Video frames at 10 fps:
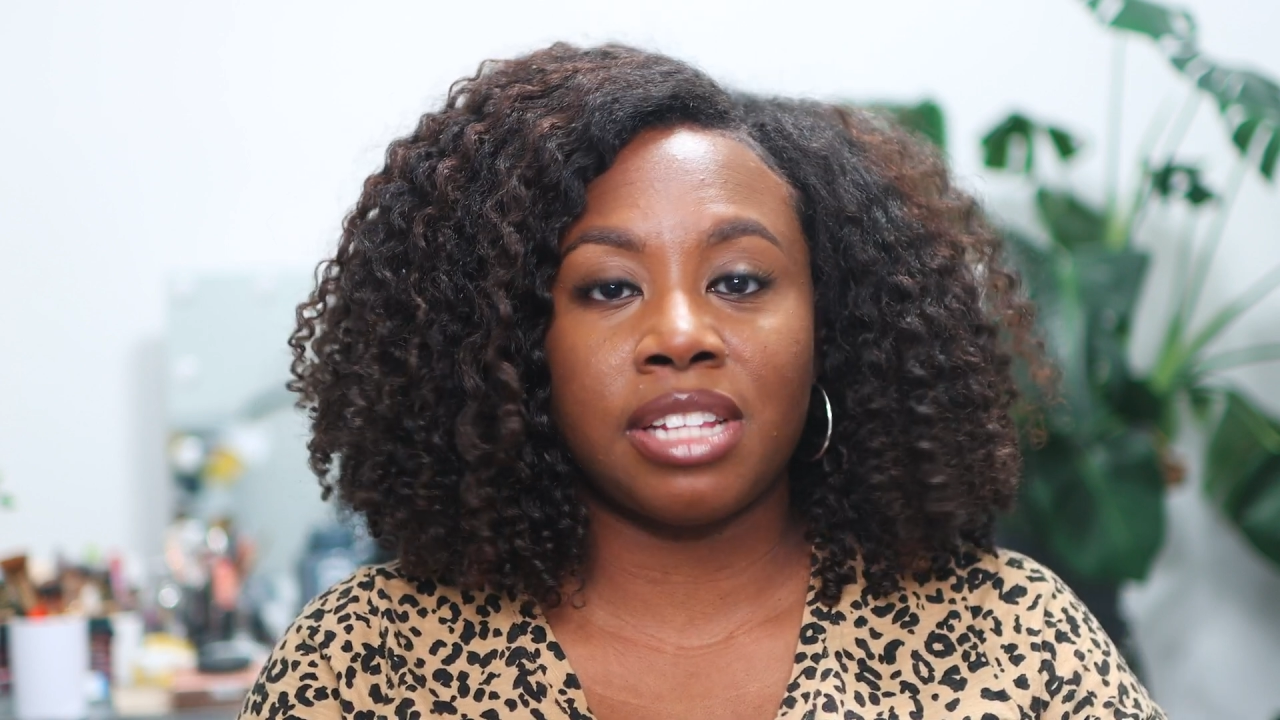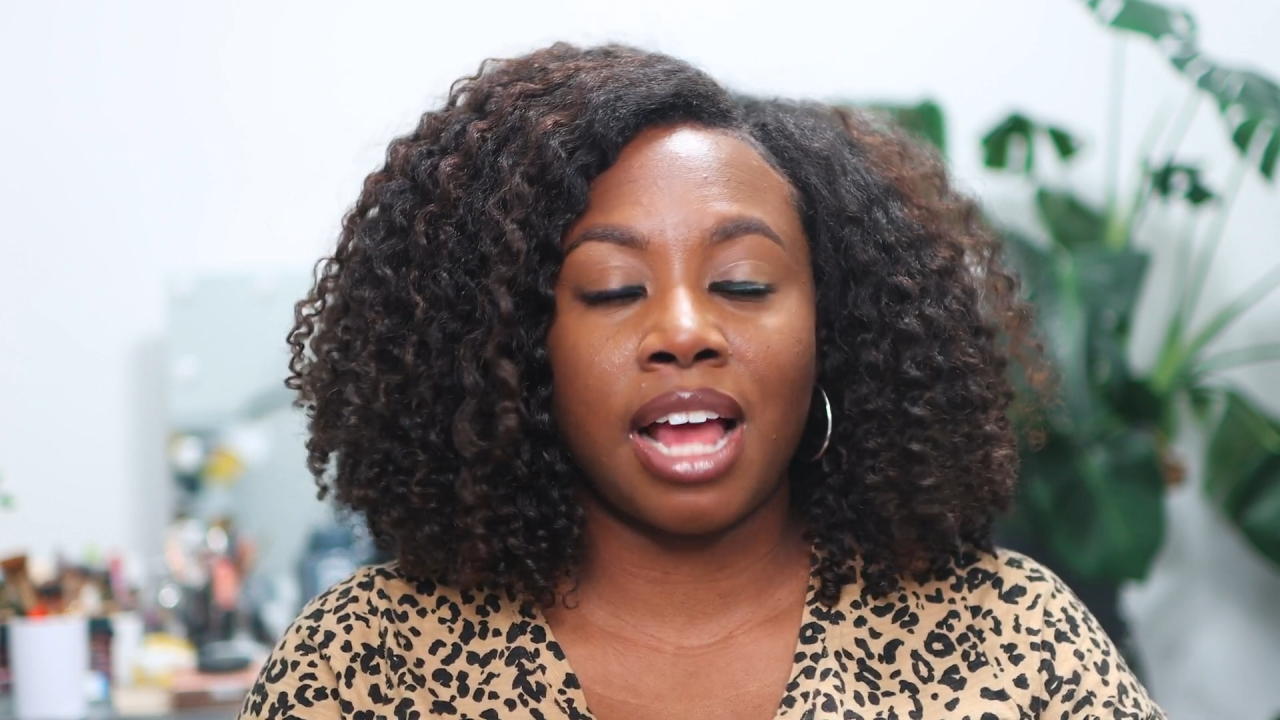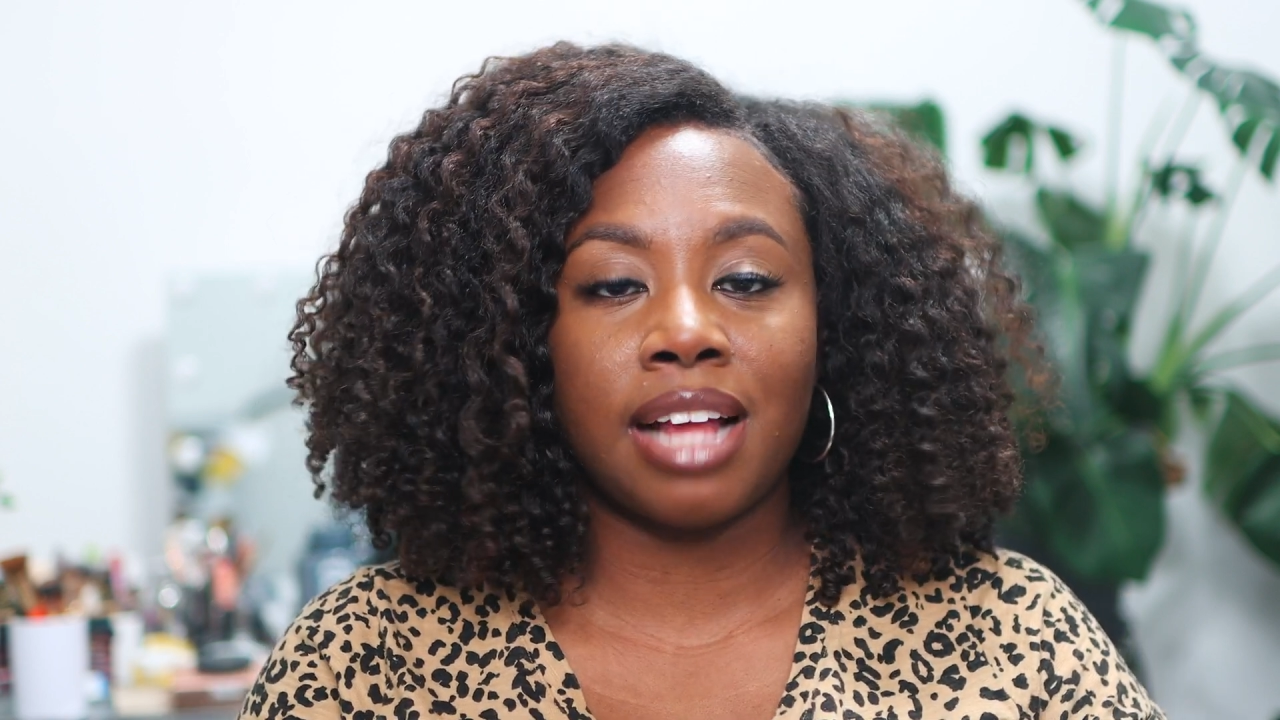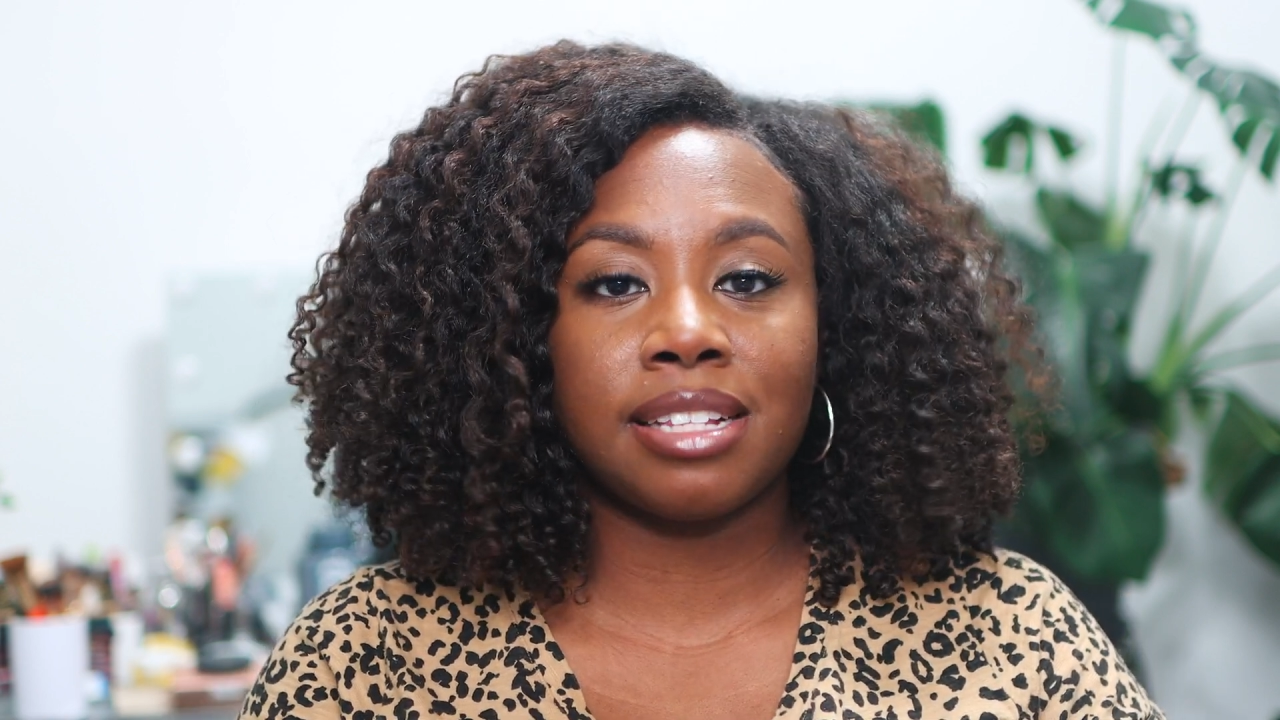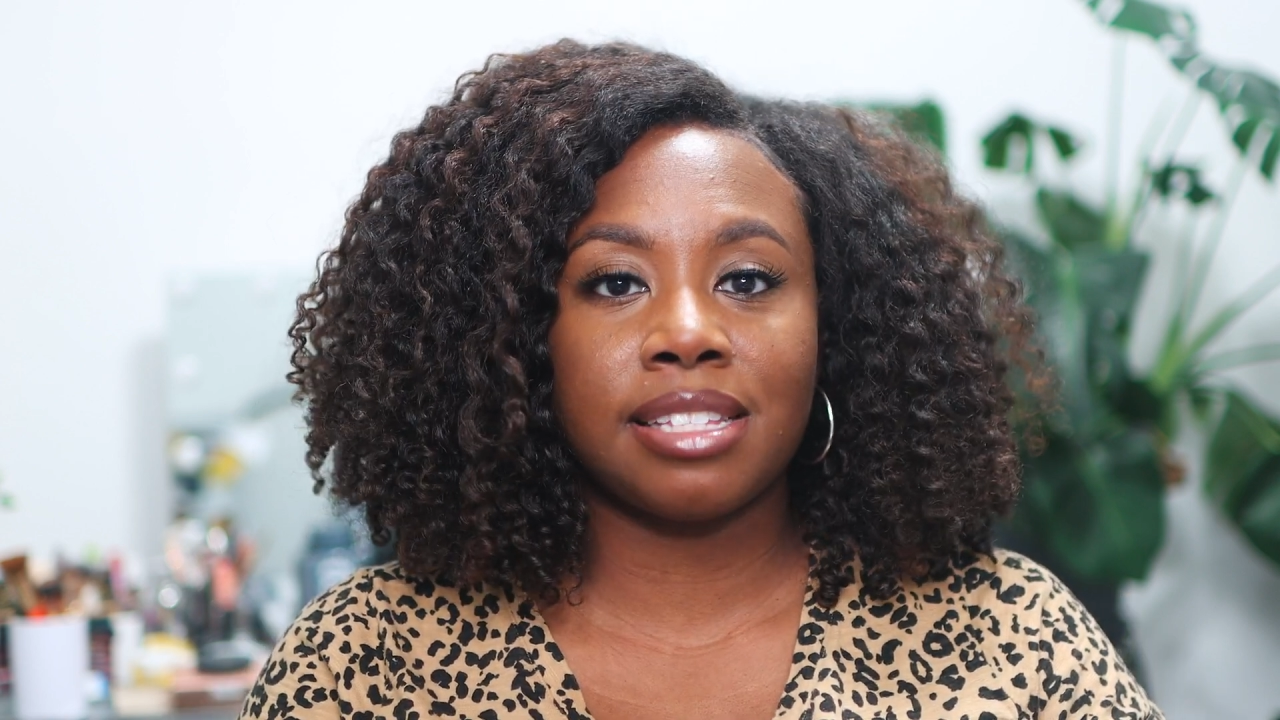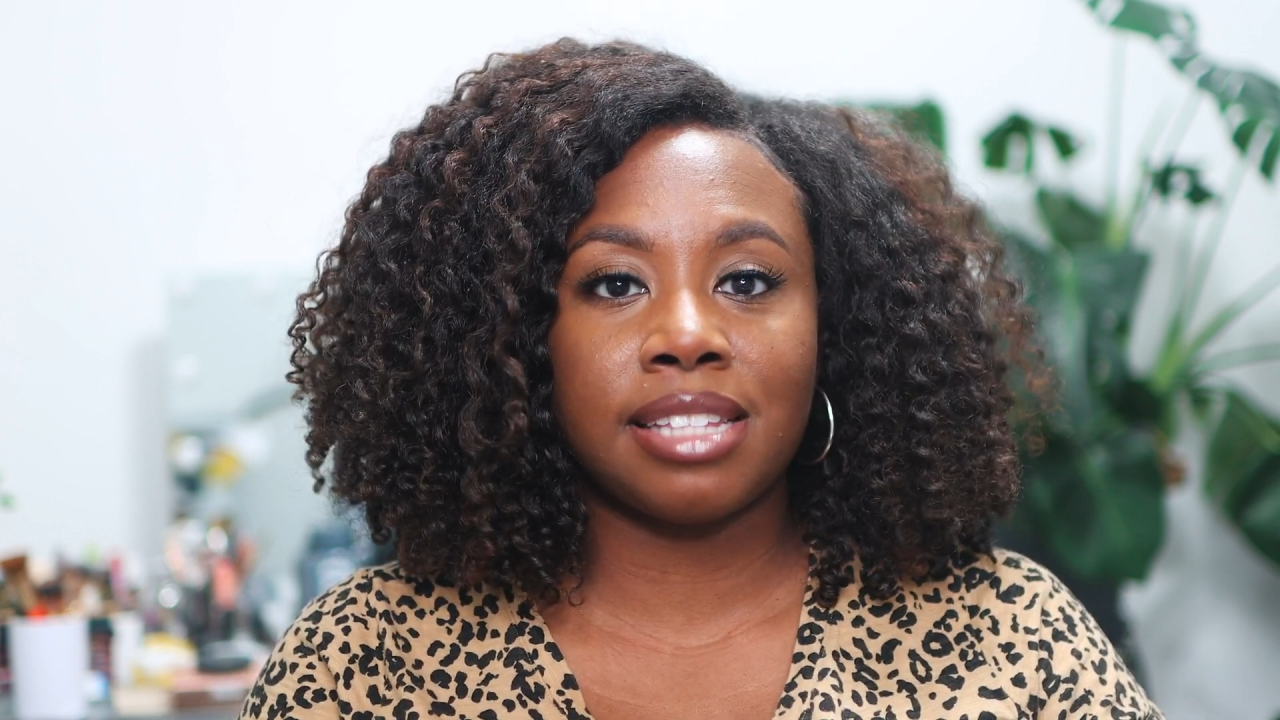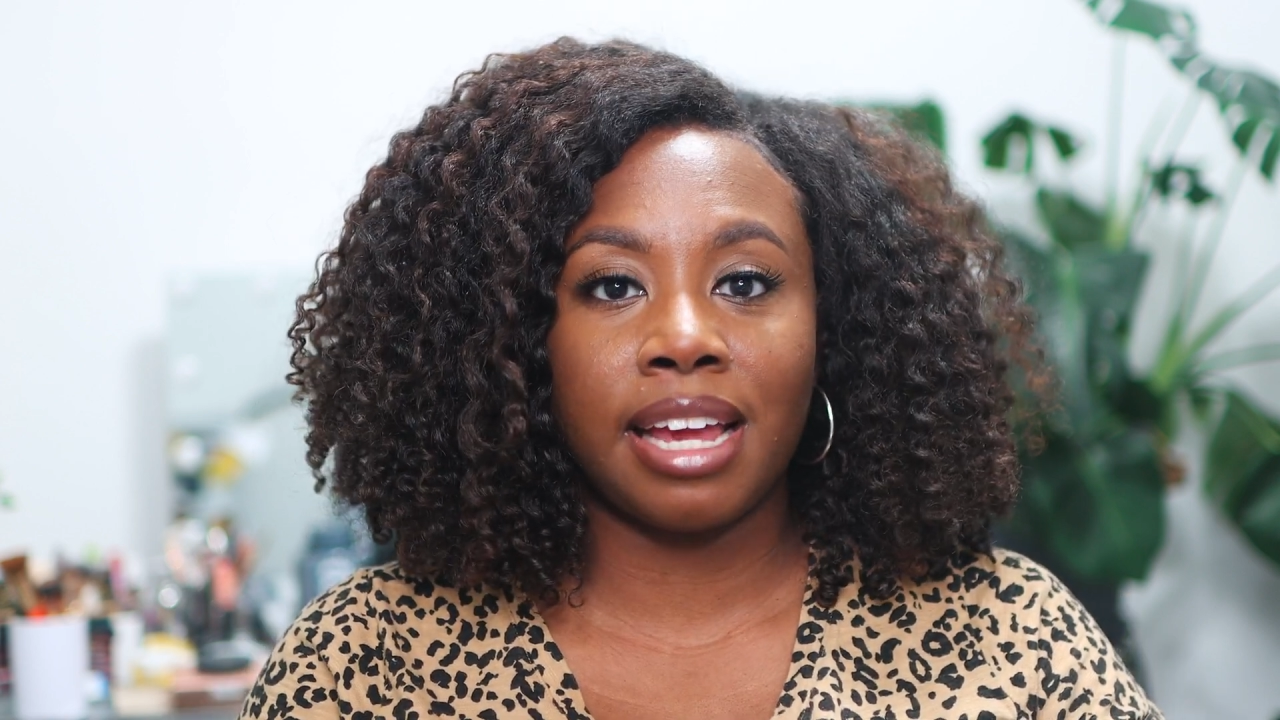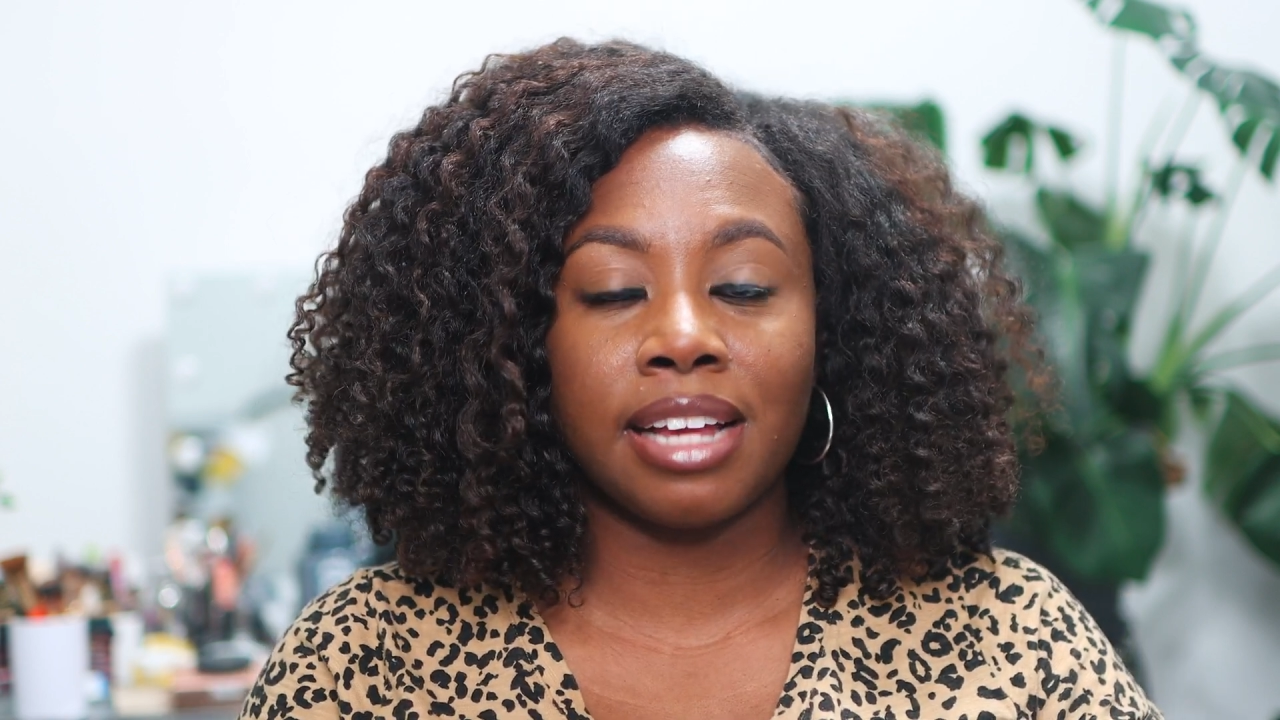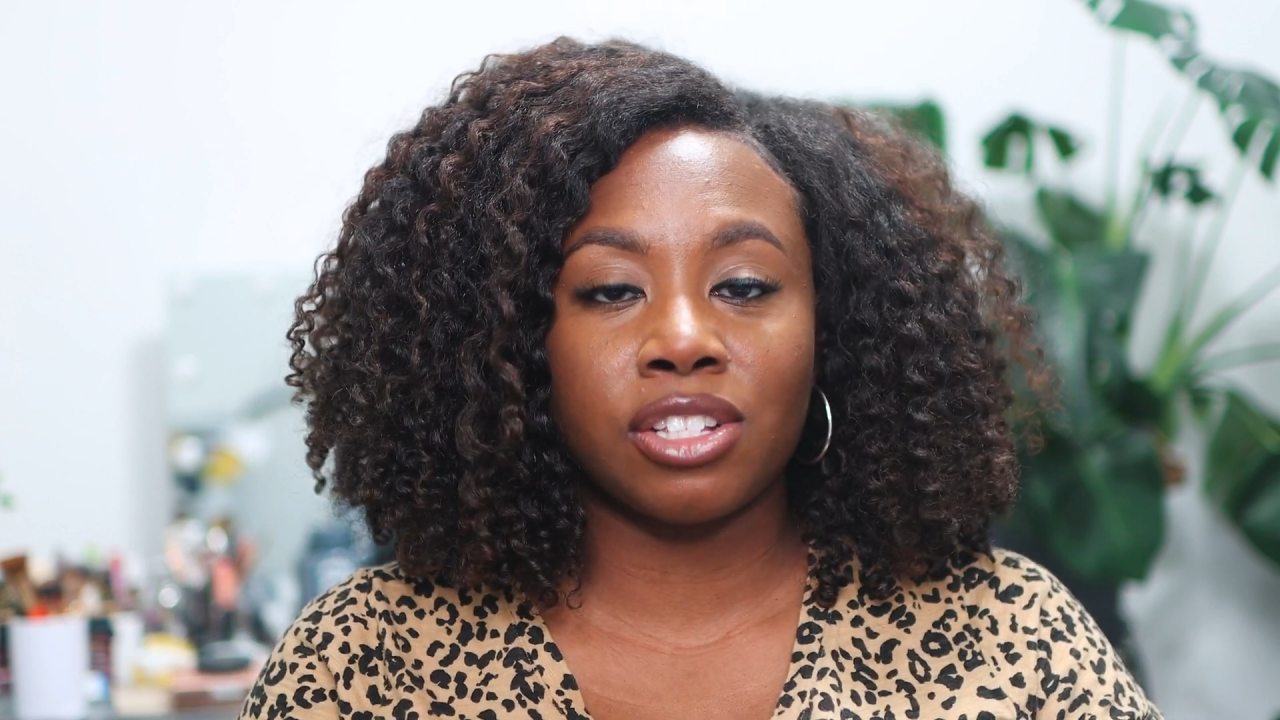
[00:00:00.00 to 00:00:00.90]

not staying